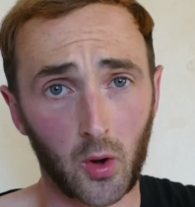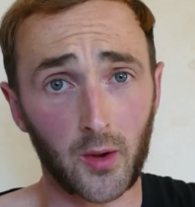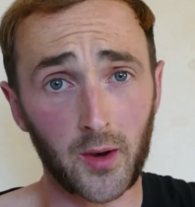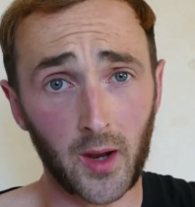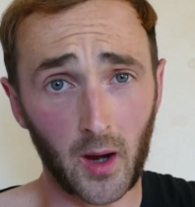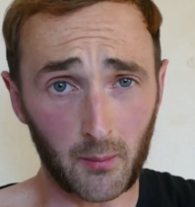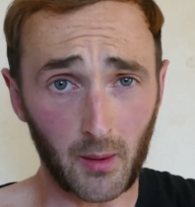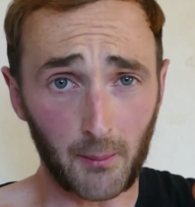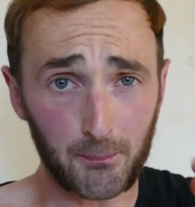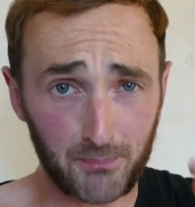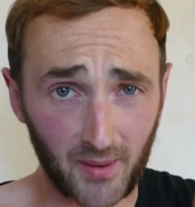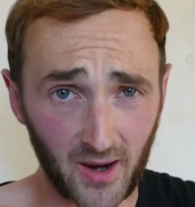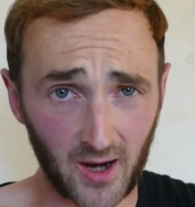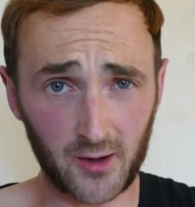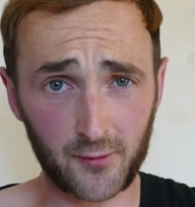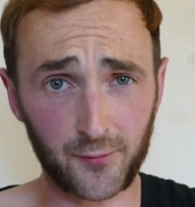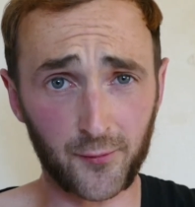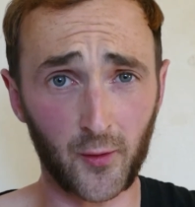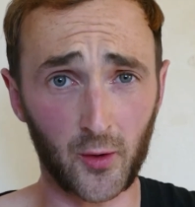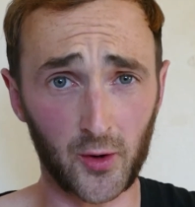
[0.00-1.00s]
and now my
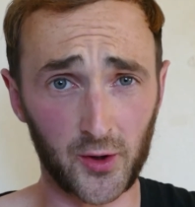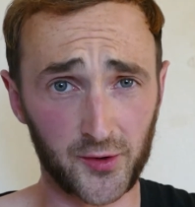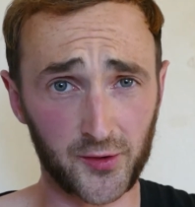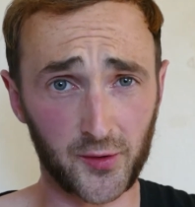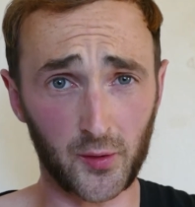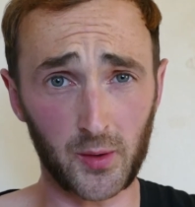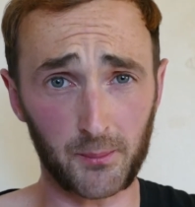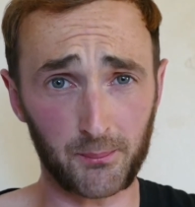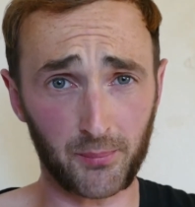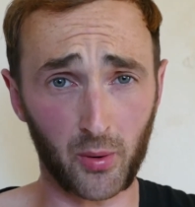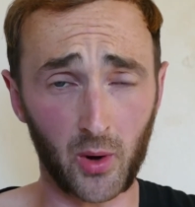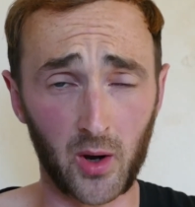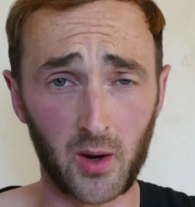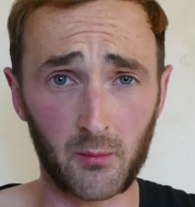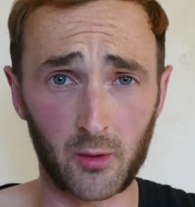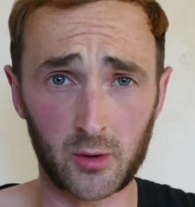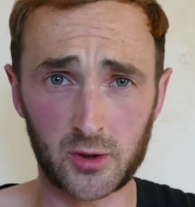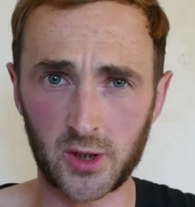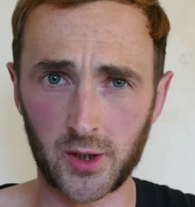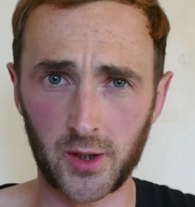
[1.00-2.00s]
back foot is doing pretty
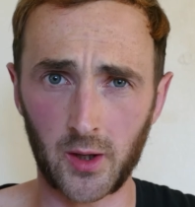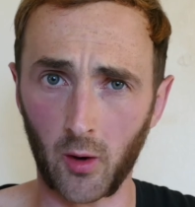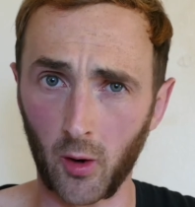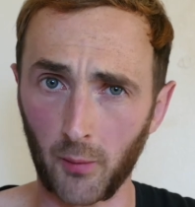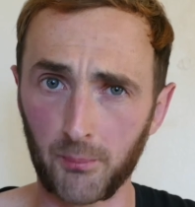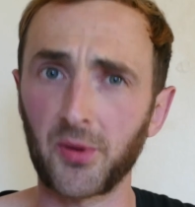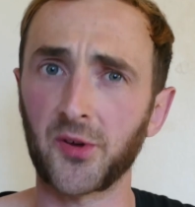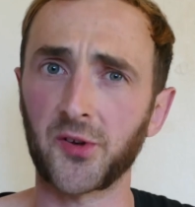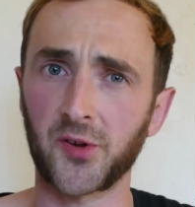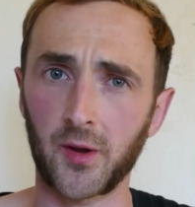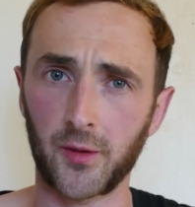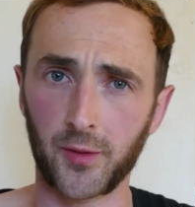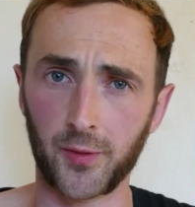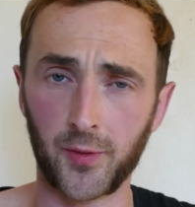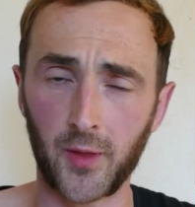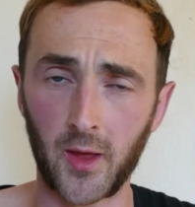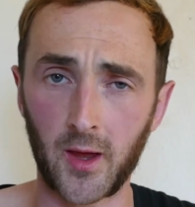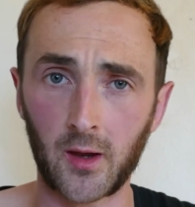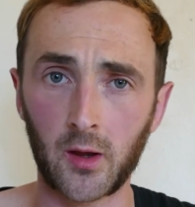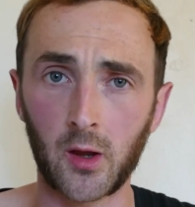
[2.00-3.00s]
much the opposite
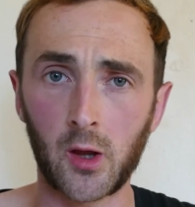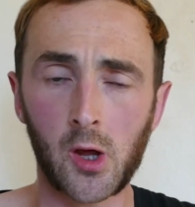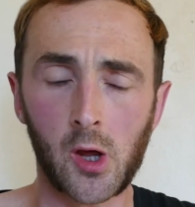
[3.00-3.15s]
thing.